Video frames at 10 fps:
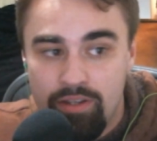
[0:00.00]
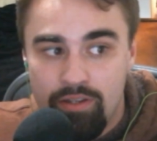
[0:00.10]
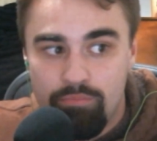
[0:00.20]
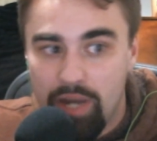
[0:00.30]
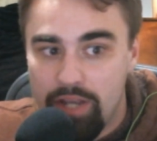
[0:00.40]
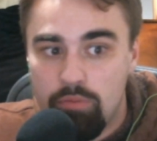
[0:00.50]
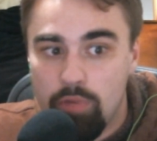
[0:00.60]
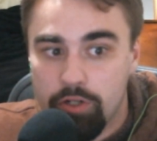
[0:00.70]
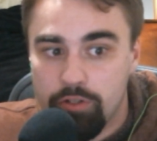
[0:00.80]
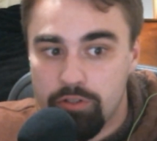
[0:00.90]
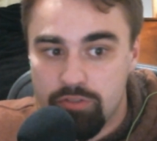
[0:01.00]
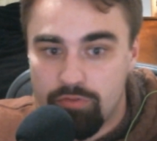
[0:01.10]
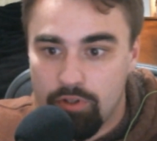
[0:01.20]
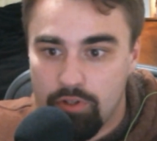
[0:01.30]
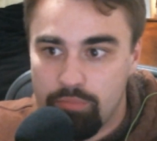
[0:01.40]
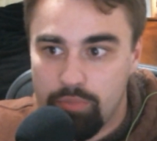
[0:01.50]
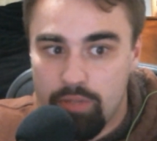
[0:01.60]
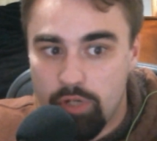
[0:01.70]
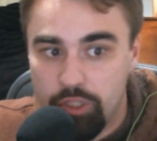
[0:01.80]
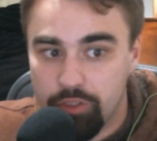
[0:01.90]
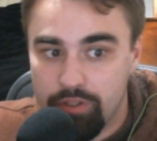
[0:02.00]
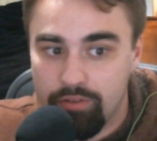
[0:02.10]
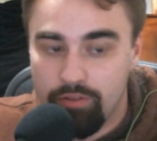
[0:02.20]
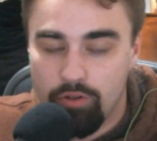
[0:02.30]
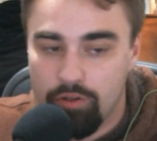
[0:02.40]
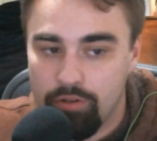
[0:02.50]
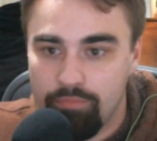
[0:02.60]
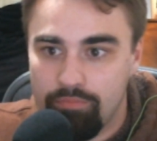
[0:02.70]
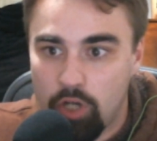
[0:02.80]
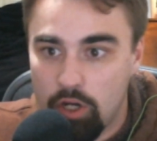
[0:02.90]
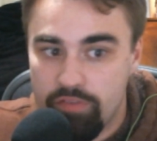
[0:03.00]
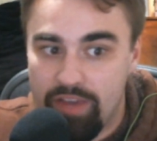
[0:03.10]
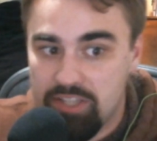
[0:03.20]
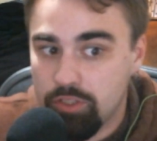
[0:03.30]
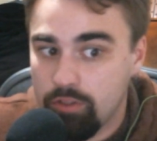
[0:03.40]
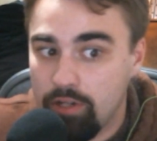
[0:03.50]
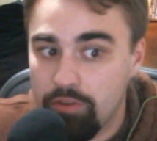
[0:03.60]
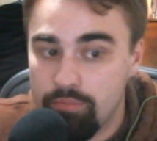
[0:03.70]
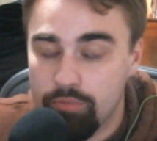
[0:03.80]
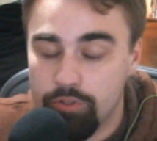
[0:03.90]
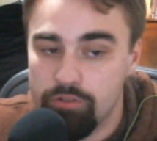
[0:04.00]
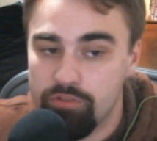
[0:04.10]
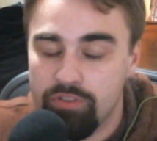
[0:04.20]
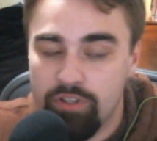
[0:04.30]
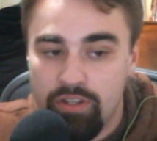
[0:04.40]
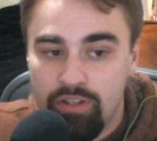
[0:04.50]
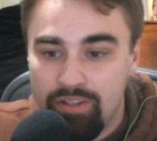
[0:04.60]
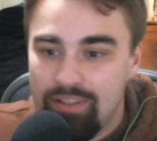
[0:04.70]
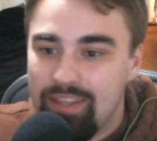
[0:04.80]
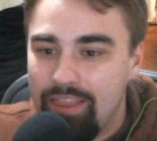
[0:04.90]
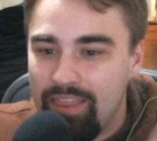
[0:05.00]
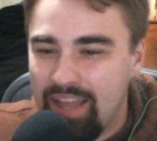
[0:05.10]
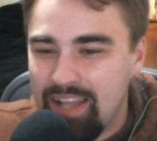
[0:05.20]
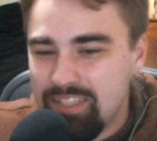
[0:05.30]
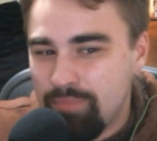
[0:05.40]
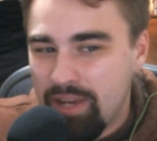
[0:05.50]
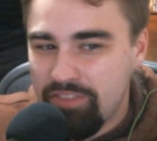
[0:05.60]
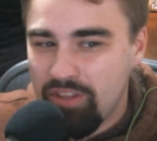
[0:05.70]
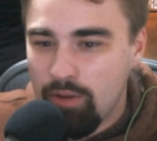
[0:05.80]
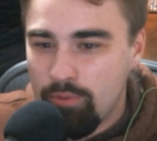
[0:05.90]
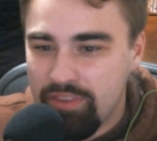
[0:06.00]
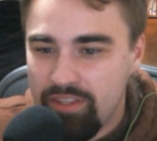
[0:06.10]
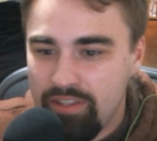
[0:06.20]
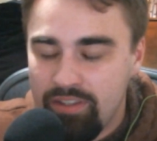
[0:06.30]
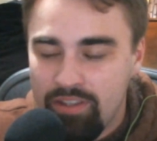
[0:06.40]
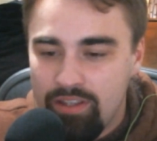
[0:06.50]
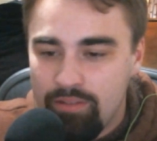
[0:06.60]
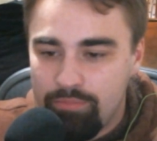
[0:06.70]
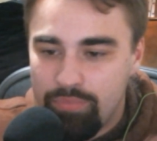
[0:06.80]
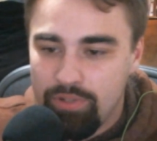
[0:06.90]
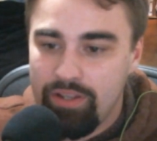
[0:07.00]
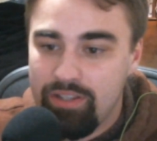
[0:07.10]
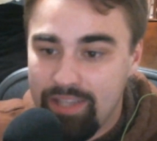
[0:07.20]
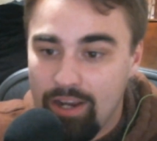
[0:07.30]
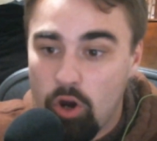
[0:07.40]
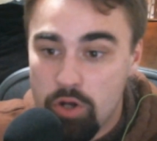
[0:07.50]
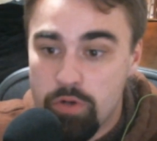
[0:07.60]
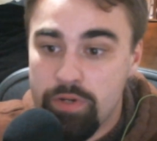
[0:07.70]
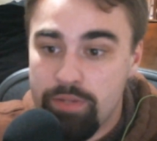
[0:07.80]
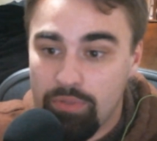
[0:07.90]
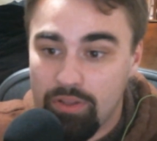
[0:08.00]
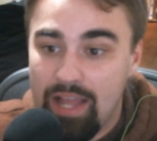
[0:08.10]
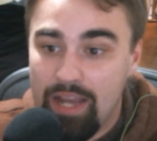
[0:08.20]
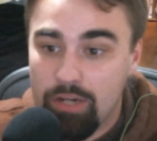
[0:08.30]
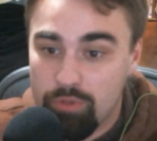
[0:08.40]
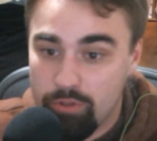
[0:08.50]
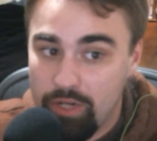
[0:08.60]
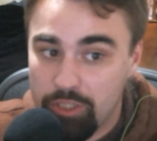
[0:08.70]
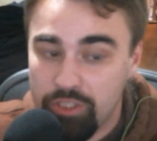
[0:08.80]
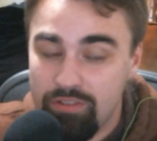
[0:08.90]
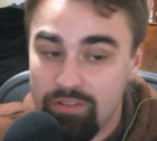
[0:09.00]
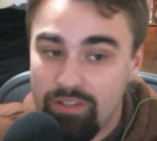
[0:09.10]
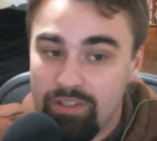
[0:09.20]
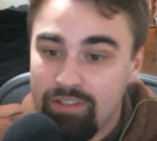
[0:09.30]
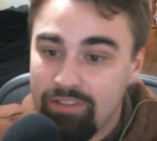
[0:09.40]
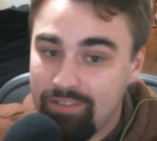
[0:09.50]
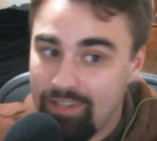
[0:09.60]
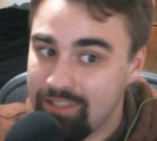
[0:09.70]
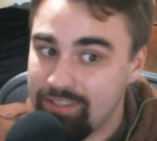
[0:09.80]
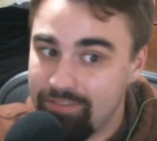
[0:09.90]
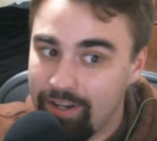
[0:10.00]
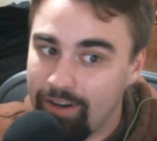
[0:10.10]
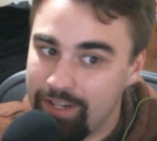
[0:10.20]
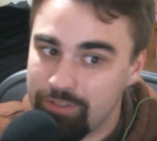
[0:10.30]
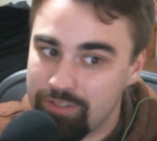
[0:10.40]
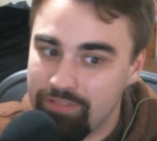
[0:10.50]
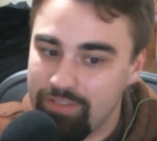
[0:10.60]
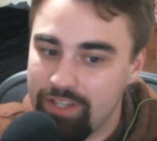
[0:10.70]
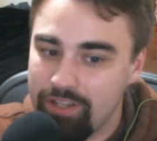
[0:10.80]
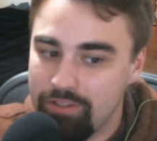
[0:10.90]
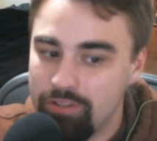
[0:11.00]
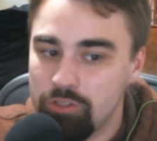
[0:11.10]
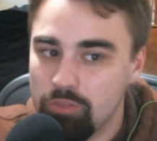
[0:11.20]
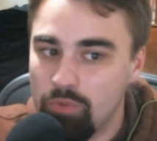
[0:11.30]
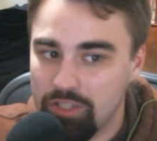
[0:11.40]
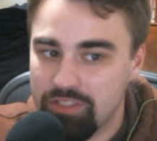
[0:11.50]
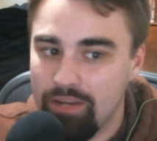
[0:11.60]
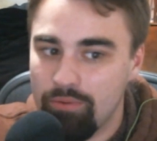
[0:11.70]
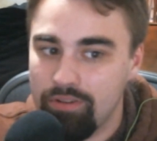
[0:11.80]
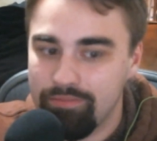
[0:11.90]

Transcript: biomarkers for blood pressure or cardiovascular health improve? That's my thought with it. But yeah, artery plaque regression, that's a very interesting video. You should watch that one.